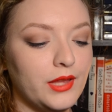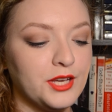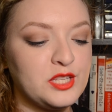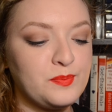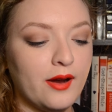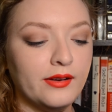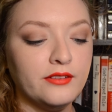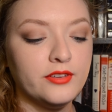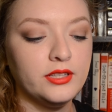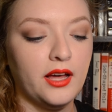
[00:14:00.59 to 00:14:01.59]
Expiring
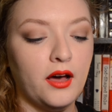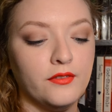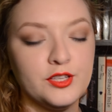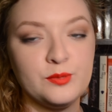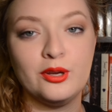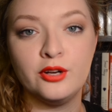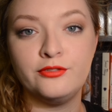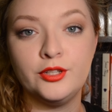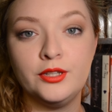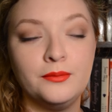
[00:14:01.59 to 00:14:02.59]
for love is
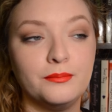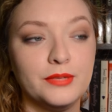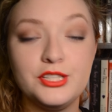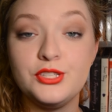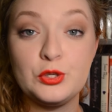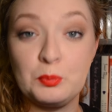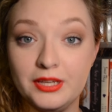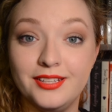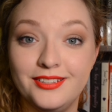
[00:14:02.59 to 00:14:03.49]
beautiful, but stupid.